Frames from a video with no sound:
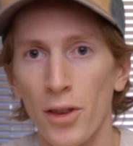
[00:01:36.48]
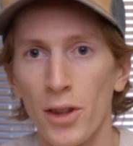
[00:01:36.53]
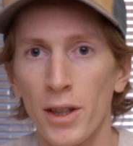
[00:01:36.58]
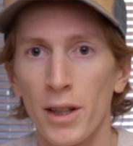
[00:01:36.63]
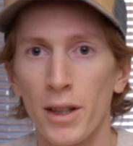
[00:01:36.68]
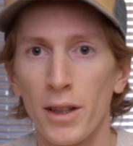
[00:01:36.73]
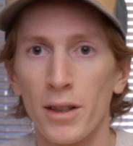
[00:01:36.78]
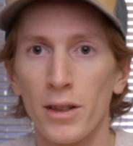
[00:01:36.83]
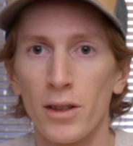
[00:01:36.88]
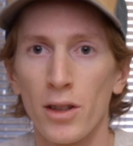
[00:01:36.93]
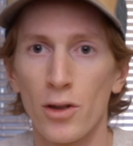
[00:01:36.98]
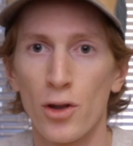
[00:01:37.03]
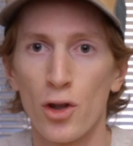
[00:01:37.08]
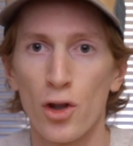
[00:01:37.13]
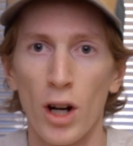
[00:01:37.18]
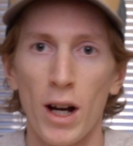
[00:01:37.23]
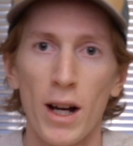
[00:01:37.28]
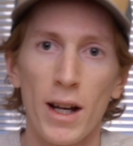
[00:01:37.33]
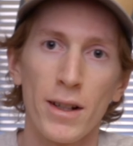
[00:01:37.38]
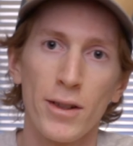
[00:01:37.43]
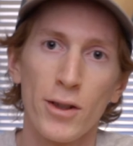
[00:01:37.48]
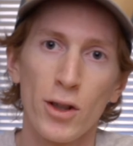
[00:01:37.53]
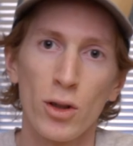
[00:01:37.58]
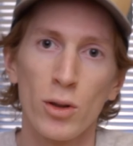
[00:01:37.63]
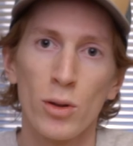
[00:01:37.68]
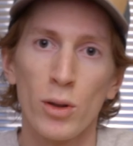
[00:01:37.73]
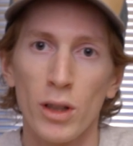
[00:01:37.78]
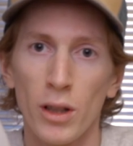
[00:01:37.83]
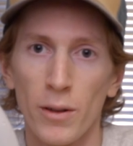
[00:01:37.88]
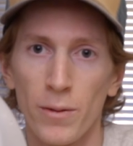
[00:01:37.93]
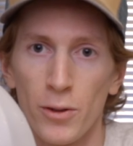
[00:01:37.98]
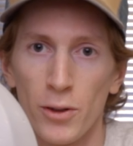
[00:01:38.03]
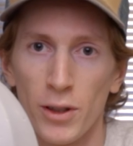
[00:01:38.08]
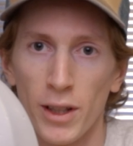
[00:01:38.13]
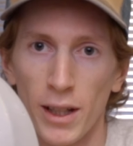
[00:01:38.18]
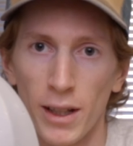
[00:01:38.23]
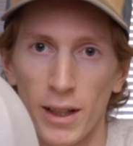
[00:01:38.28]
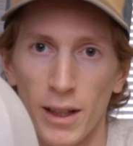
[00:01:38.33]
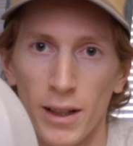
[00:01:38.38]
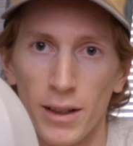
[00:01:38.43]
thing, try to, if you
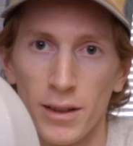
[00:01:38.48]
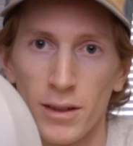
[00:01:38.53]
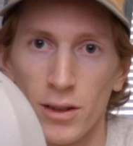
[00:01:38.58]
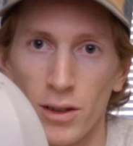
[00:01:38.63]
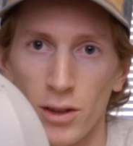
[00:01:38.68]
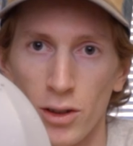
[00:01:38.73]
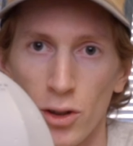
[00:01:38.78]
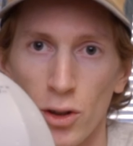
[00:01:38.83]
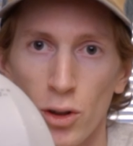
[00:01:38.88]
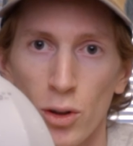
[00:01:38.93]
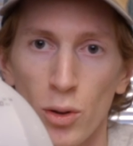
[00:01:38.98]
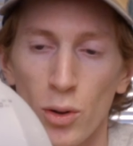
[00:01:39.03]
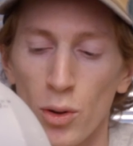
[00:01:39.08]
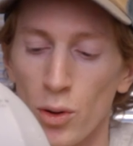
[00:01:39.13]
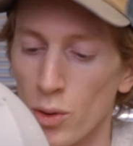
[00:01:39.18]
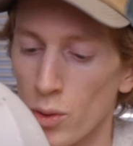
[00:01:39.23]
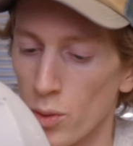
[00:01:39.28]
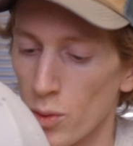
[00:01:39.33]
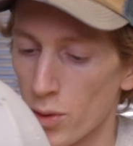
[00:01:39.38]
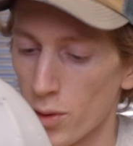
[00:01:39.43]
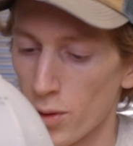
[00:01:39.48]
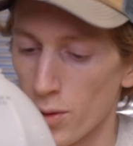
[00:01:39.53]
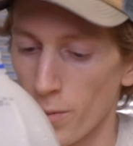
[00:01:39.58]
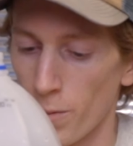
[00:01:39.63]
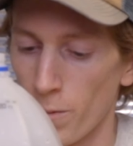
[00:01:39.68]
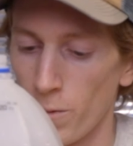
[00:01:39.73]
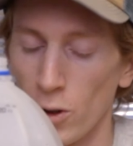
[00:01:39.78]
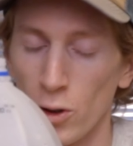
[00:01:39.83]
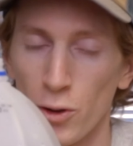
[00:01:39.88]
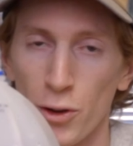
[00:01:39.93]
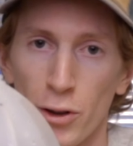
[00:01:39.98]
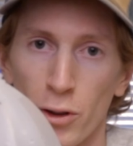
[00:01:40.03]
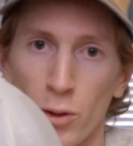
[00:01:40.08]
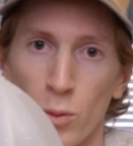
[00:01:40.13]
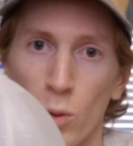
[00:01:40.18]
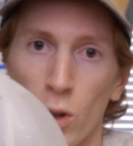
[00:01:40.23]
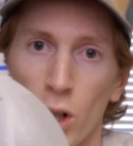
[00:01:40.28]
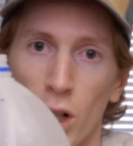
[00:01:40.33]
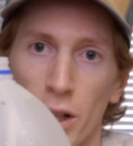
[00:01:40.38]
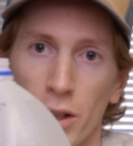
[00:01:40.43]
can, use
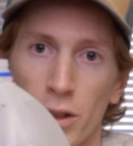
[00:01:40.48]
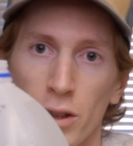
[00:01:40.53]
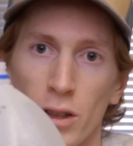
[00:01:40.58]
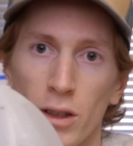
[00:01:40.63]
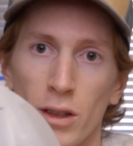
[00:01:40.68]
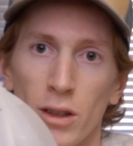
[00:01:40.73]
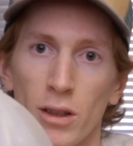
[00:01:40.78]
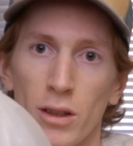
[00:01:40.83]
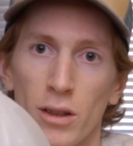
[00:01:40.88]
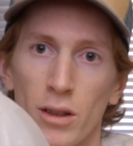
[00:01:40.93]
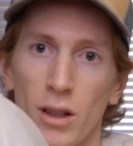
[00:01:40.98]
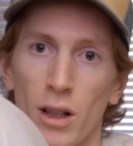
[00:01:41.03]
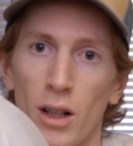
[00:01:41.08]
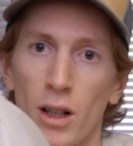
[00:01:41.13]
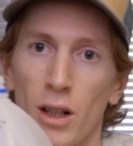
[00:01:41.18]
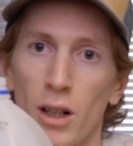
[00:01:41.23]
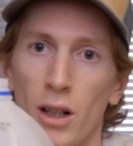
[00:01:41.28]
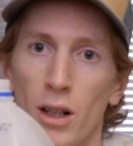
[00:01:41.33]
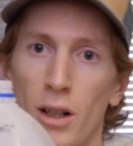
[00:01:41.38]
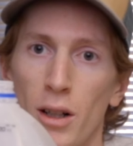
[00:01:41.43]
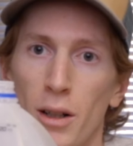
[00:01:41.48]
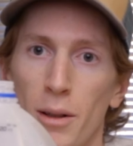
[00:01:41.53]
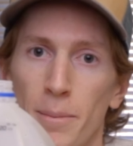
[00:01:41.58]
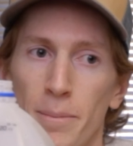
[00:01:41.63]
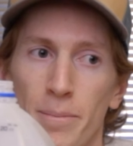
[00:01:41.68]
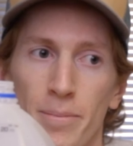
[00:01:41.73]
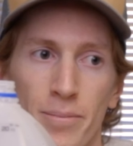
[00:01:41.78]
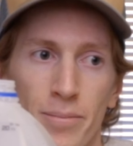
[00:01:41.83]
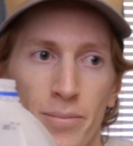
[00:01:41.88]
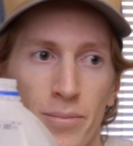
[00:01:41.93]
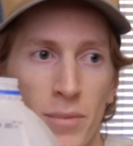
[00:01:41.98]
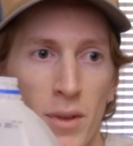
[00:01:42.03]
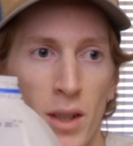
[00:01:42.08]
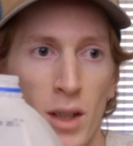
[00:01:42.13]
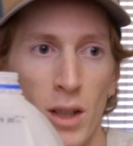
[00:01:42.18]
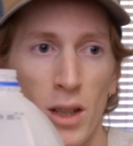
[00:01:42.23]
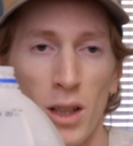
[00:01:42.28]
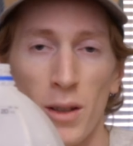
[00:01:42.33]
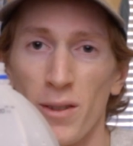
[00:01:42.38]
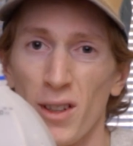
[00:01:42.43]
filtered water.
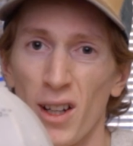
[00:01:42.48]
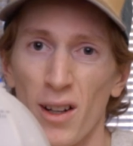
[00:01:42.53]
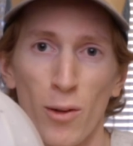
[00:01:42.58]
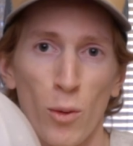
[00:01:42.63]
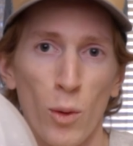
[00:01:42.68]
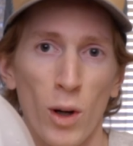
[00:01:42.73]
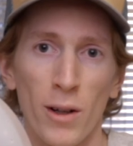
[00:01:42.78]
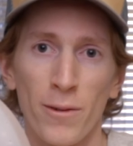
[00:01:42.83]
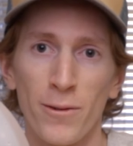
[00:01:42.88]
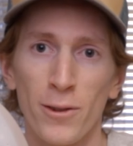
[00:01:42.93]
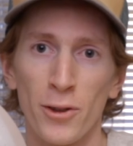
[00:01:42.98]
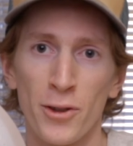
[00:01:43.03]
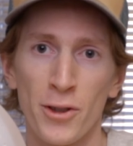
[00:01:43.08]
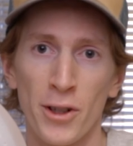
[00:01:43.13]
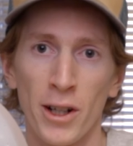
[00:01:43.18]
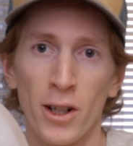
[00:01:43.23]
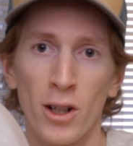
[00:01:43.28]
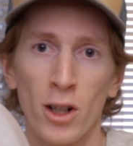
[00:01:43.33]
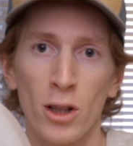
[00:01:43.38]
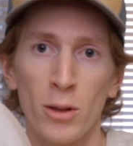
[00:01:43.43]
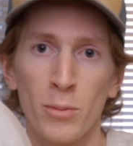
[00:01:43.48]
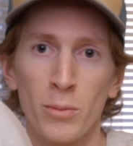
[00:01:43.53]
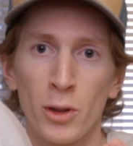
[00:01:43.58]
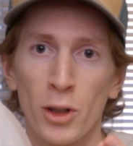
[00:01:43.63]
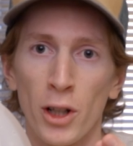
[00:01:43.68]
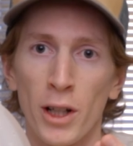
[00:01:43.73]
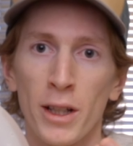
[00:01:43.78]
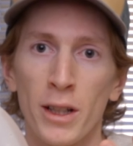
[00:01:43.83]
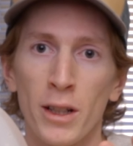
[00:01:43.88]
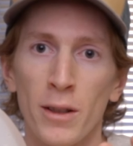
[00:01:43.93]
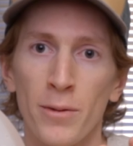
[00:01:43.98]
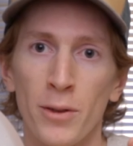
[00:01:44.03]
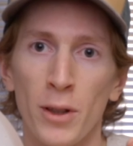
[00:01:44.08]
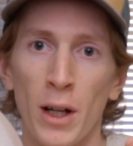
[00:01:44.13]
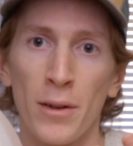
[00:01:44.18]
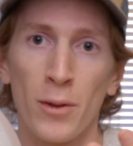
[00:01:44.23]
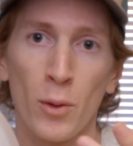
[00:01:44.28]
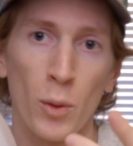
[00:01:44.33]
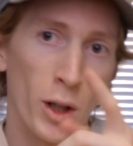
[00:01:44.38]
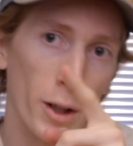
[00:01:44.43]
If you have a water filter at home, great. If you
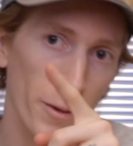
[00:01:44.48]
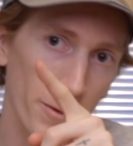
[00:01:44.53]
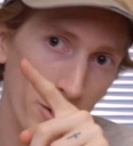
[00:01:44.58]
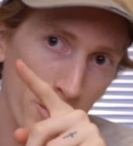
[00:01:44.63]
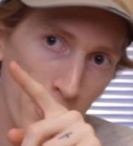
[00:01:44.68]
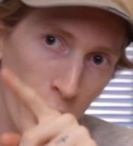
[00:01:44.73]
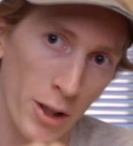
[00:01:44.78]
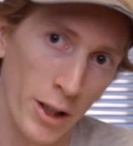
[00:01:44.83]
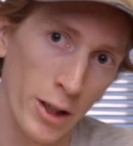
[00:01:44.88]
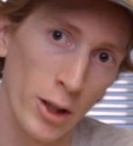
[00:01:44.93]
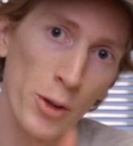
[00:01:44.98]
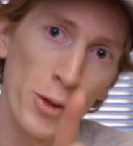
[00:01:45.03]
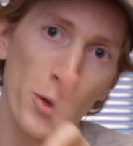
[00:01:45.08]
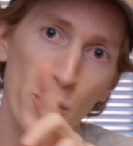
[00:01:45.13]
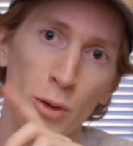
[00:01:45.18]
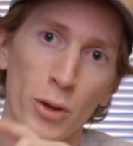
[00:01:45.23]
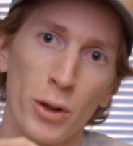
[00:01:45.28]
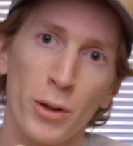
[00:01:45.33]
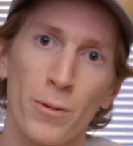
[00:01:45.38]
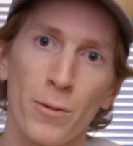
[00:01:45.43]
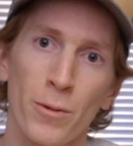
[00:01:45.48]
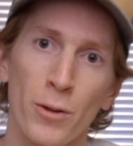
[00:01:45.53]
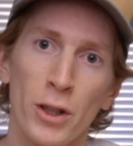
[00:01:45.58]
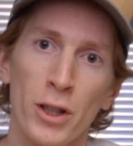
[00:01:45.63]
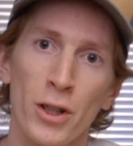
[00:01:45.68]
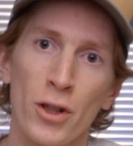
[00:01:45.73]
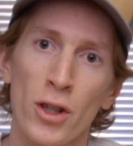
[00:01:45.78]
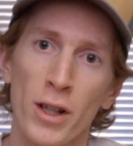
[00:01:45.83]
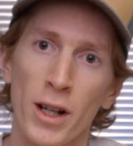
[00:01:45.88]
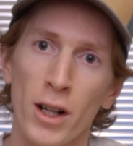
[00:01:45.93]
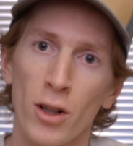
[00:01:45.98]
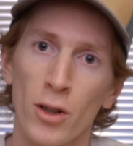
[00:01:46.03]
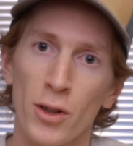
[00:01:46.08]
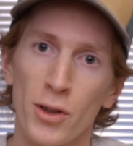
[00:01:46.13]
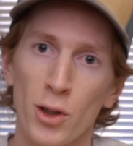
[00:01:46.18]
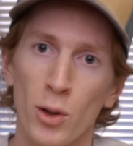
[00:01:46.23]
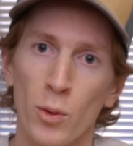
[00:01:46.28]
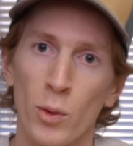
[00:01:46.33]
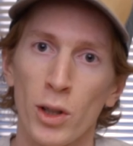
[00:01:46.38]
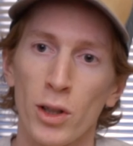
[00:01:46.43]
have a water filter that goes through your fridge, that
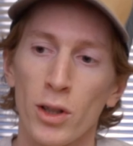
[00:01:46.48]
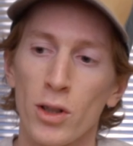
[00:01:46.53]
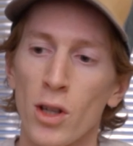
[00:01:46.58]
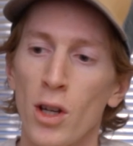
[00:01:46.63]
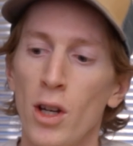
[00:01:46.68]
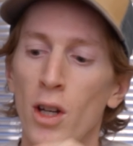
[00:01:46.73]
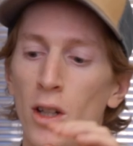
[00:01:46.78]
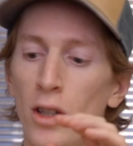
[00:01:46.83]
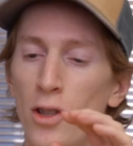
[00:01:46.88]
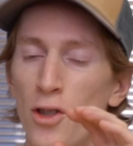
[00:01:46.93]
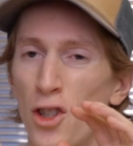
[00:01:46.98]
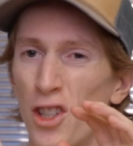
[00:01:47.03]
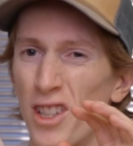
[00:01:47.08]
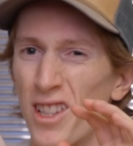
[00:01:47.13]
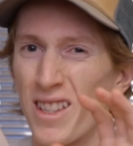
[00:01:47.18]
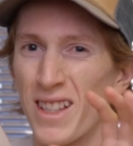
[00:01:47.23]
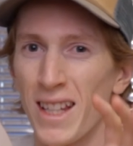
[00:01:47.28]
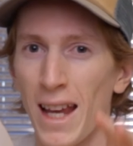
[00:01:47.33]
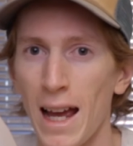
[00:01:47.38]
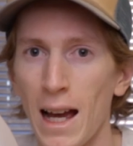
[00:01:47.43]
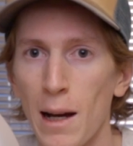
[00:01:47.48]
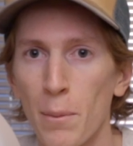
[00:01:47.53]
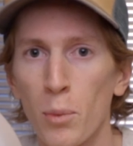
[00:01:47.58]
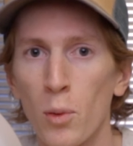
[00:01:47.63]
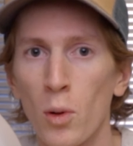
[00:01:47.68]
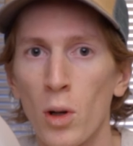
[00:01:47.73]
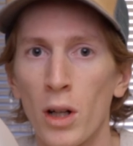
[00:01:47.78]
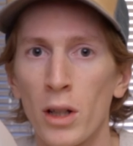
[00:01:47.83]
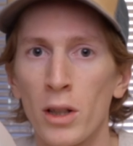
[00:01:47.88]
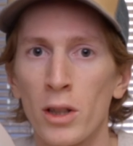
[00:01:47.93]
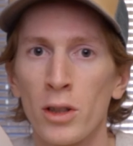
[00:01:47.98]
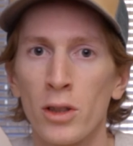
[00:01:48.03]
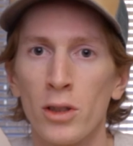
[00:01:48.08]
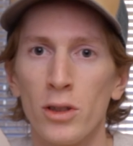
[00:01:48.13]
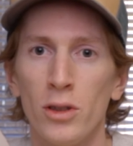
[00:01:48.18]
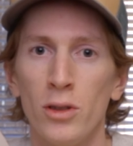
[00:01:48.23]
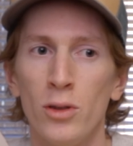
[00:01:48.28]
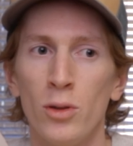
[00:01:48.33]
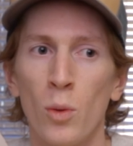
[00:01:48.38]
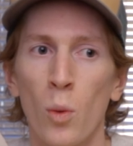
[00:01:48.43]
also works. Just tap water,
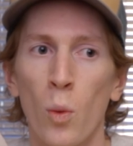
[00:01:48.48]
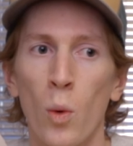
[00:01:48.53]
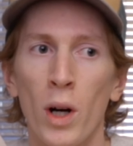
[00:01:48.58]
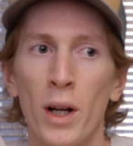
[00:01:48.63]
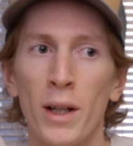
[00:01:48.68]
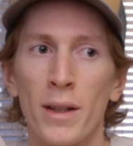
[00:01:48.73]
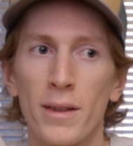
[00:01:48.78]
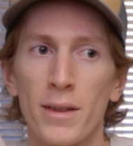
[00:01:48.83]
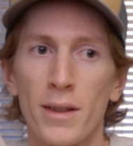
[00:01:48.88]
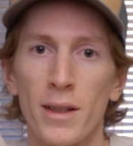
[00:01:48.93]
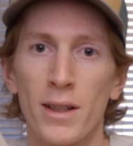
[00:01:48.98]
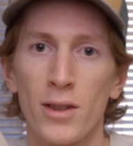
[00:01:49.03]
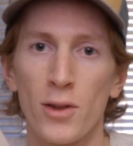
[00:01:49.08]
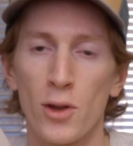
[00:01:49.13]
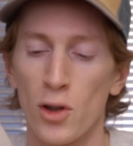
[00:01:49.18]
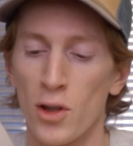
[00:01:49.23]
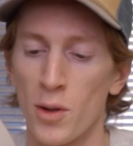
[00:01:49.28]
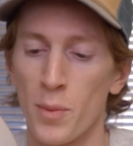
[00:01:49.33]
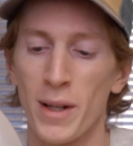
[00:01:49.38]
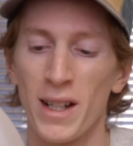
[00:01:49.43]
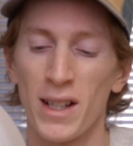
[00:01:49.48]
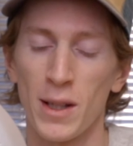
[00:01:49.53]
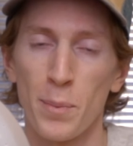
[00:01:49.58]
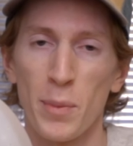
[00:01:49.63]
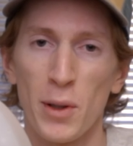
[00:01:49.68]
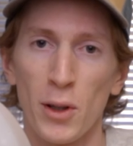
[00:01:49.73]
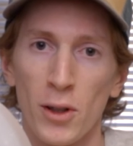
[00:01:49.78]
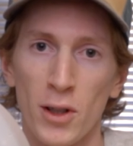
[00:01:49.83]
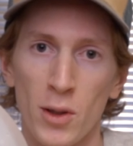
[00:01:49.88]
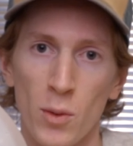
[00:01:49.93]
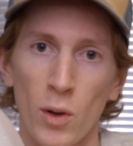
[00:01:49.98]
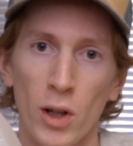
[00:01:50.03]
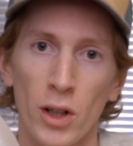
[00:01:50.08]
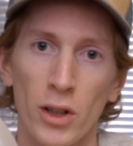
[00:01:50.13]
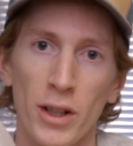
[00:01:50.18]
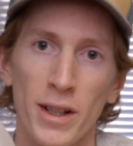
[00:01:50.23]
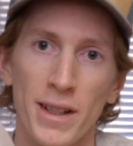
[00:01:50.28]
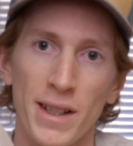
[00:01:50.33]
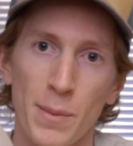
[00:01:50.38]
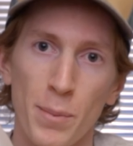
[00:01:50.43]
you want it to just be as pure as
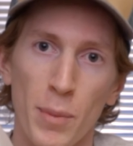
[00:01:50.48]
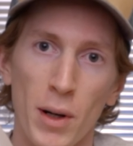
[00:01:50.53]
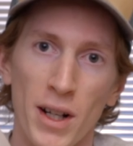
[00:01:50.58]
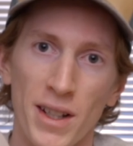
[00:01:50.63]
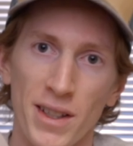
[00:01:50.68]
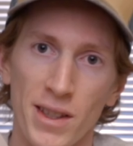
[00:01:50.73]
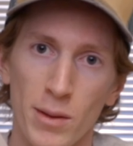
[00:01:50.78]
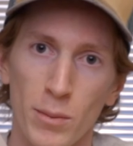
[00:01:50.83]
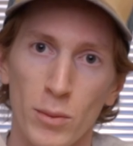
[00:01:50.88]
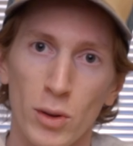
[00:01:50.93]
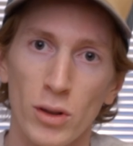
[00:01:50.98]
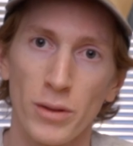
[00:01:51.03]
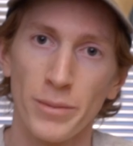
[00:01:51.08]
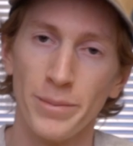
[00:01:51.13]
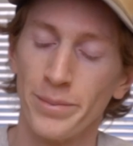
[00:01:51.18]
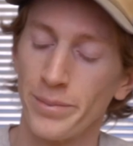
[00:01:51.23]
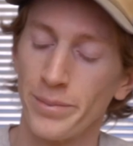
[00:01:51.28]
water as possible.